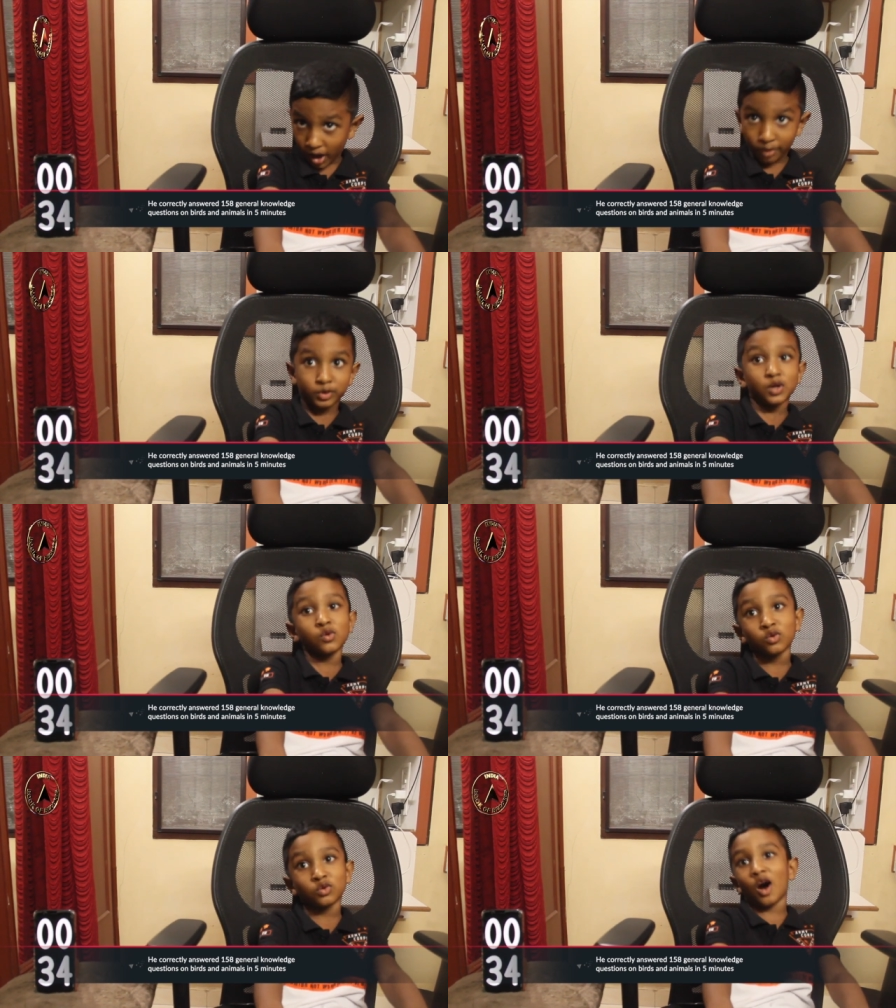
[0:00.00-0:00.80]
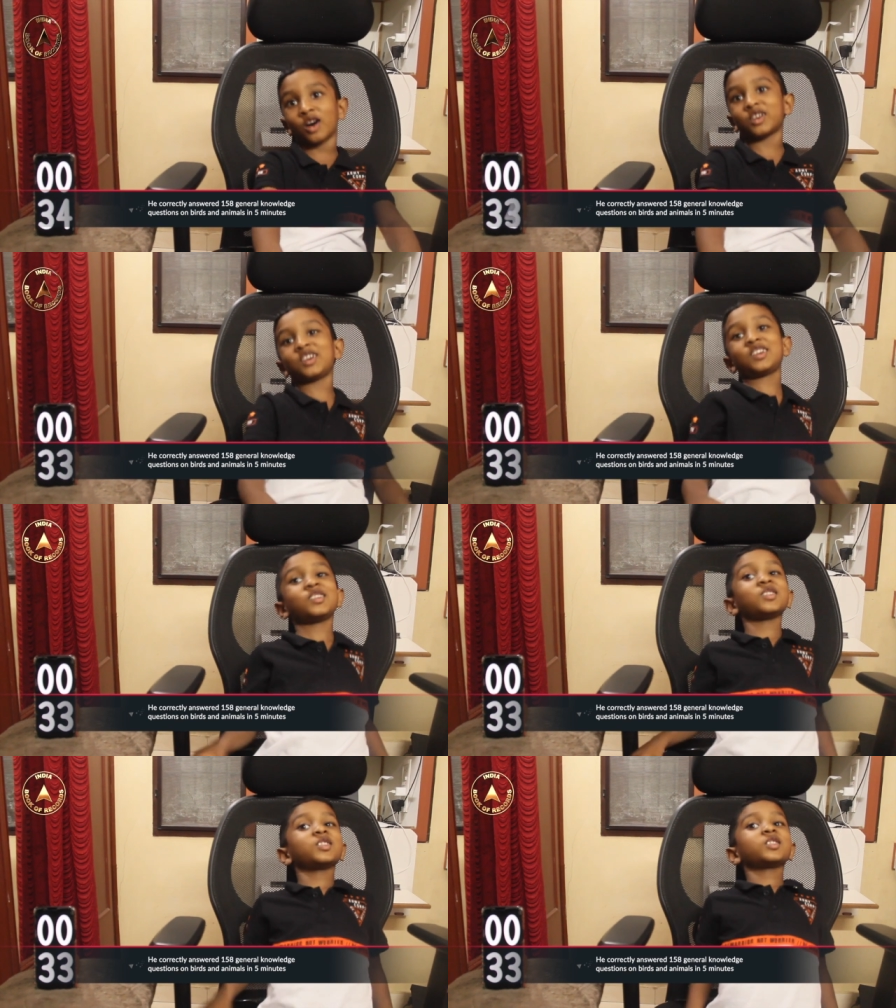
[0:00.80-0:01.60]
Angu. How many legs
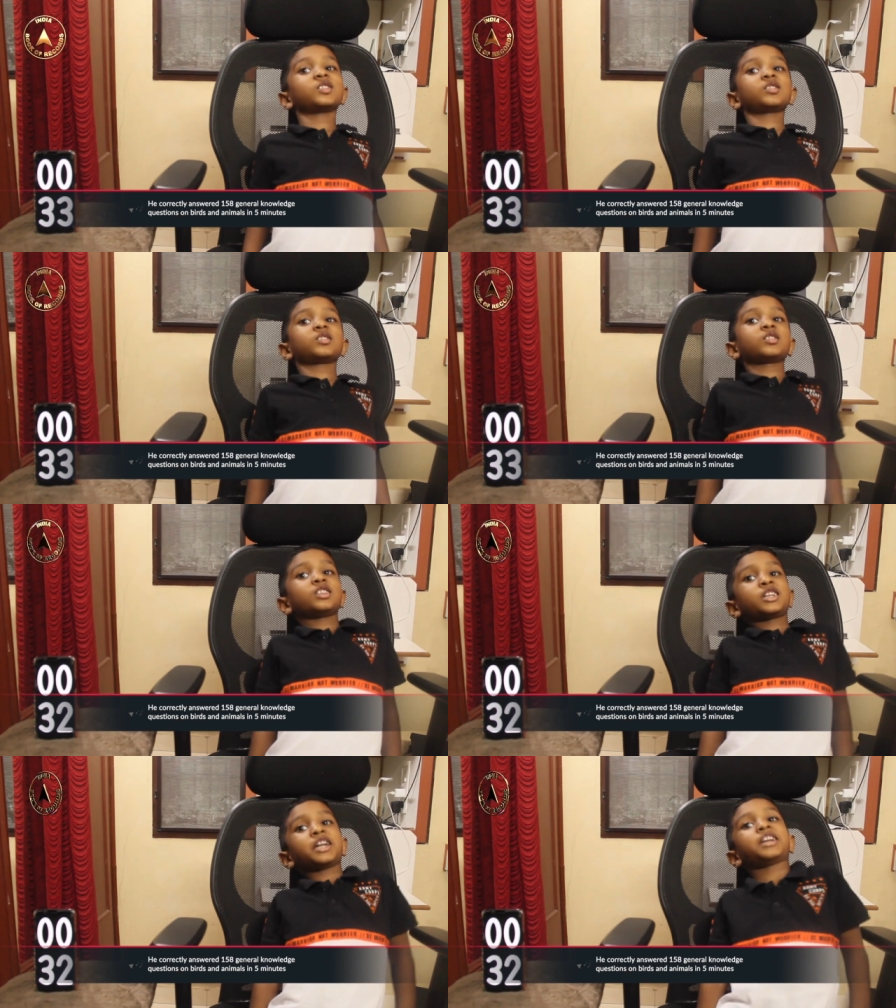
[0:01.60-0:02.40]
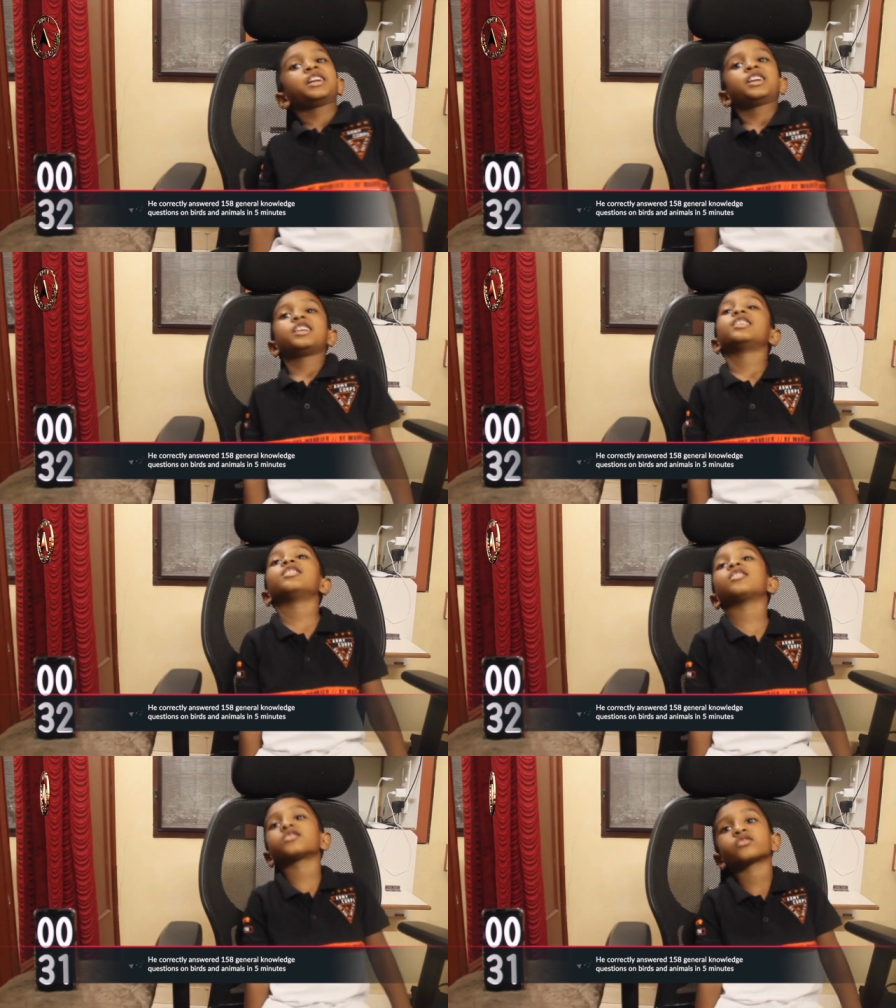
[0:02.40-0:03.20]
does a lobster have? Ten.
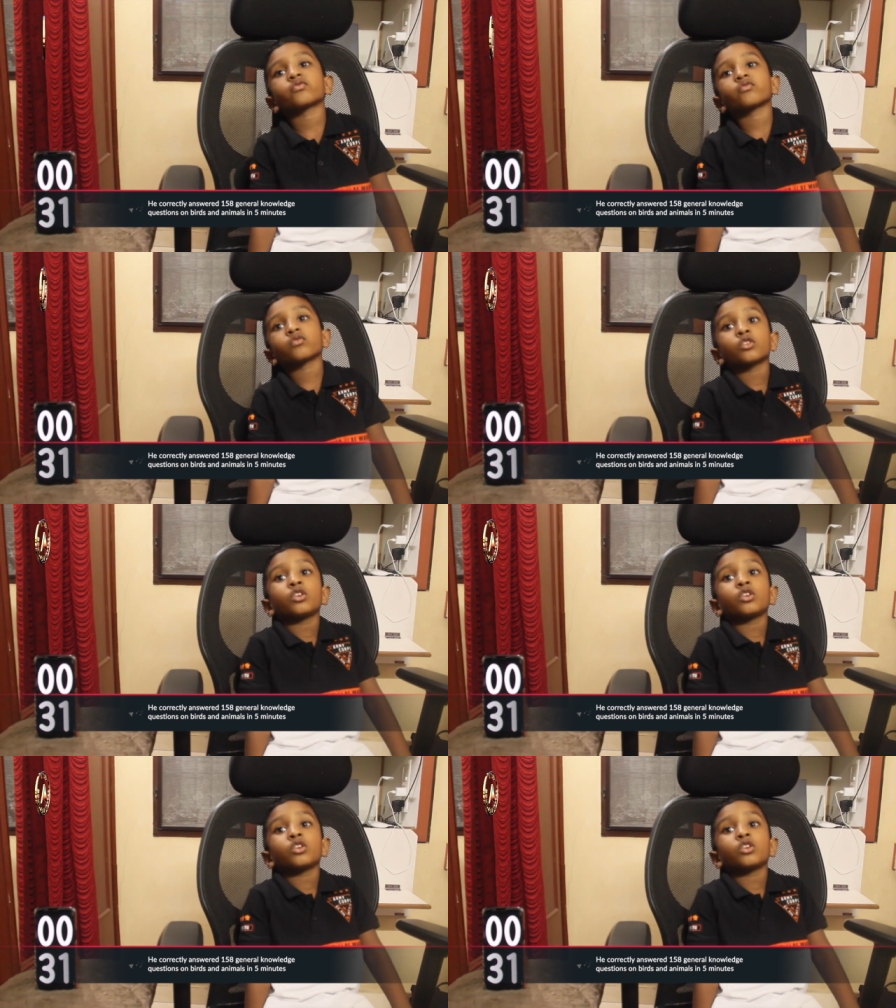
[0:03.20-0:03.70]
Fastest running bird?